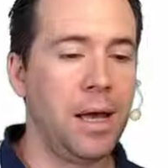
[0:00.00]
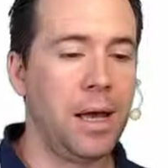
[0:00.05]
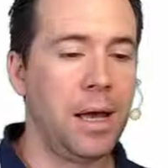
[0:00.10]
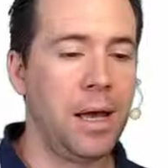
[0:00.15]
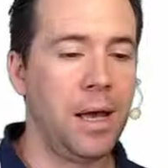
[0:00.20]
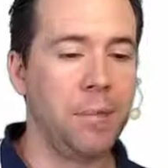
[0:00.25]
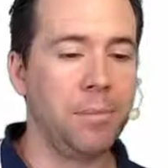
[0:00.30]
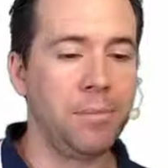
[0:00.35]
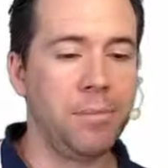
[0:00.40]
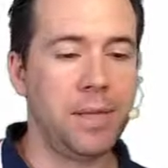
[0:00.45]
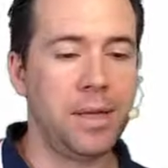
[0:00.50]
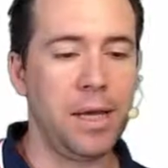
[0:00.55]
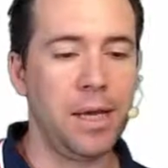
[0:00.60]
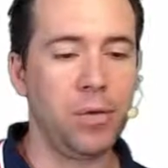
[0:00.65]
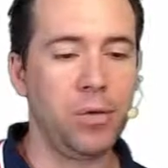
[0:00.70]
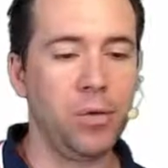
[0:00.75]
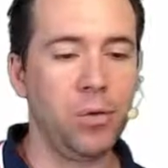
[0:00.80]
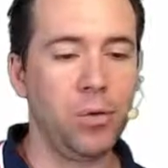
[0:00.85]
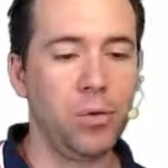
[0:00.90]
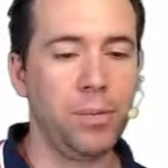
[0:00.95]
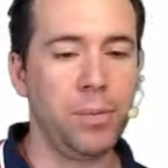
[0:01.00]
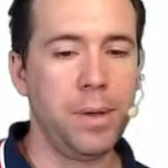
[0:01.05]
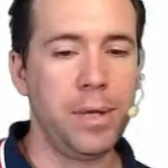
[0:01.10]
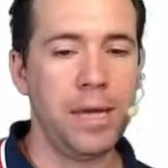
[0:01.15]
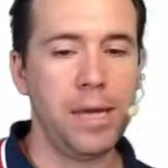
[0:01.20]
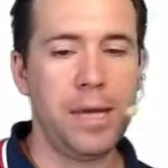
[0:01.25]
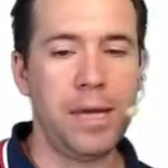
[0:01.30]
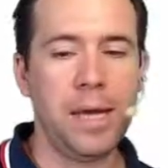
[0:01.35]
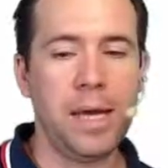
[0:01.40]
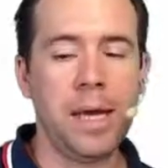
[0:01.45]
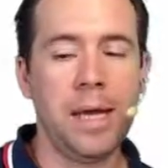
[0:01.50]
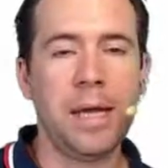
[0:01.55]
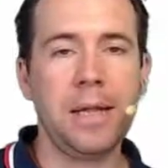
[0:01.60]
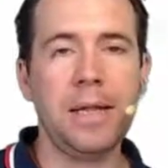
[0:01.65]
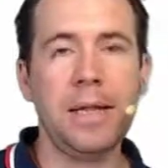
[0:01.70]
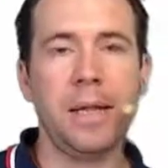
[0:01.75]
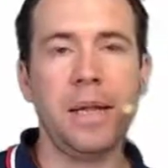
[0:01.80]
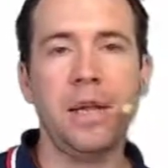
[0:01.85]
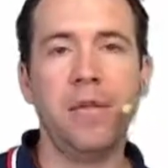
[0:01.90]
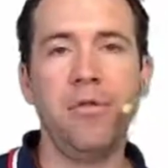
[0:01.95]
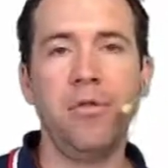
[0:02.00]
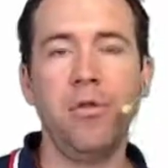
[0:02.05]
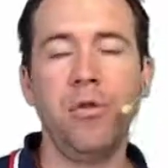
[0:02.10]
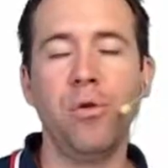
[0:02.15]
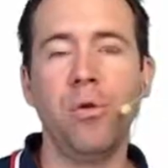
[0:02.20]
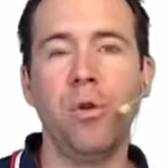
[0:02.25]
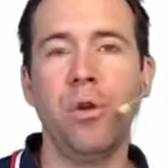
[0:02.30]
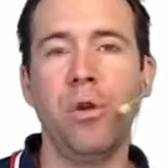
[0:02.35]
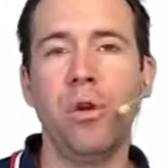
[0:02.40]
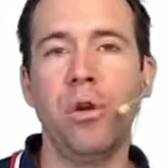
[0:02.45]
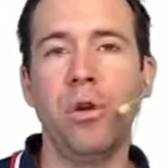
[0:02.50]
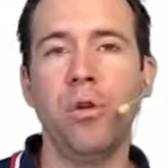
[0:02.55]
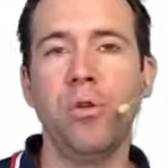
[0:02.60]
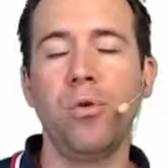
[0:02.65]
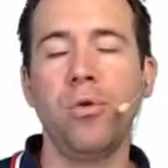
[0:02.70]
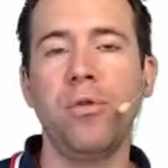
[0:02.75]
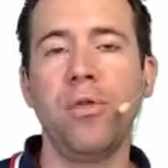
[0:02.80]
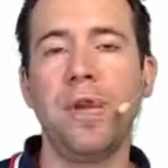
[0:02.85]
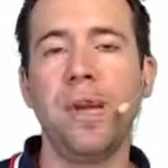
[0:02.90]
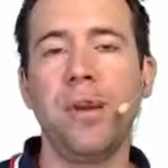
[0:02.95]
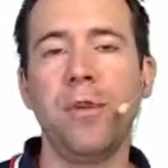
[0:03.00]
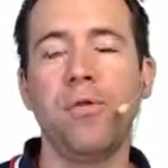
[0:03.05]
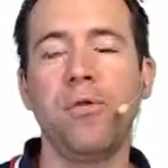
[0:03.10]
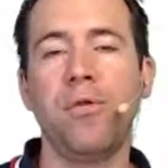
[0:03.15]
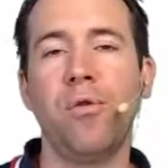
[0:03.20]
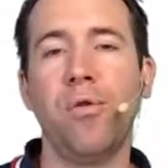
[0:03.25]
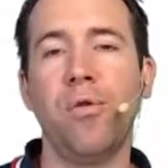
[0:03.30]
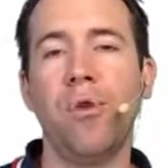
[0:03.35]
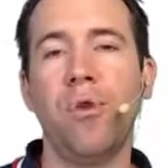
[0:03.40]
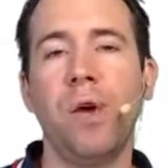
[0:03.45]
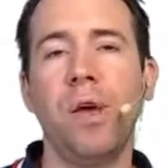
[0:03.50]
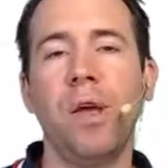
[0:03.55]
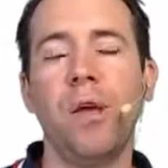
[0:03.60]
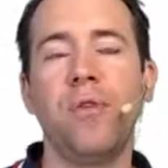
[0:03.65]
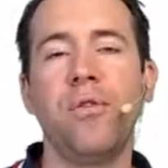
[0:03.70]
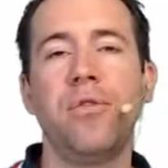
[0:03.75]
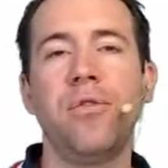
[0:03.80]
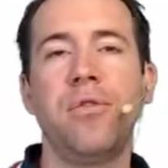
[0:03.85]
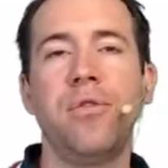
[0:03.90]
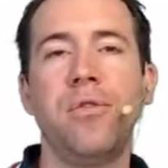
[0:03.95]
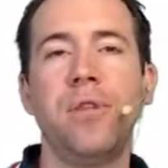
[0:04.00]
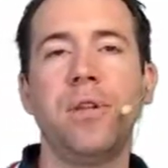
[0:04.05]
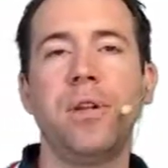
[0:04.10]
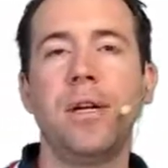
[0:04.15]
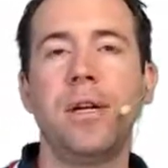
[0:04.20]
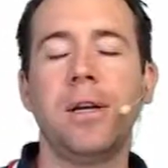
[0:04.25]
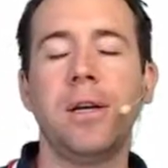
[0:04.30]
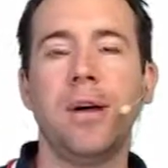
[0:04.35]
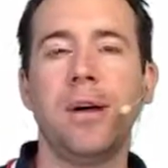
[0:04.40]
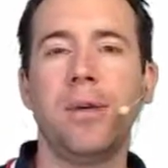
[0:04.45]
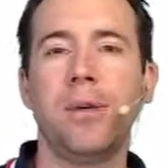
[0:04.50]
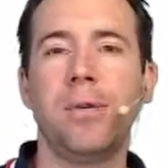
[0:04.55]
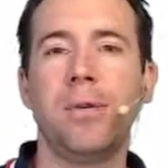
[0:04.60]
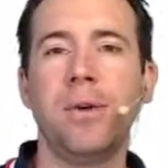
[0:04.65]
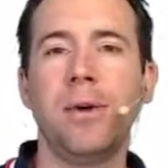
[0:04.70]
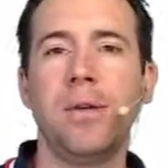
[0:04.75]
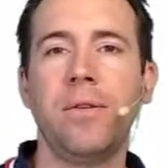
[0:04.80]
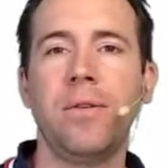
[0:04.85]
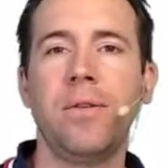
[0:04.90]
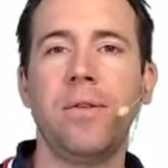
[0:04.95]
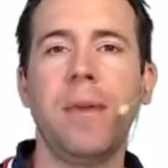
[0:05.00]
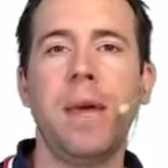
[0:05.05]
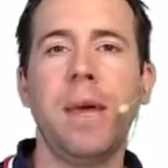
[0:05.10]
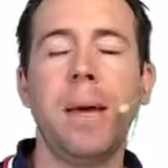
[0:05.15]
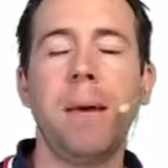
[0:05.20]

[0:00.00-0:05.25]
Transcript: That could be if you're using for certain countries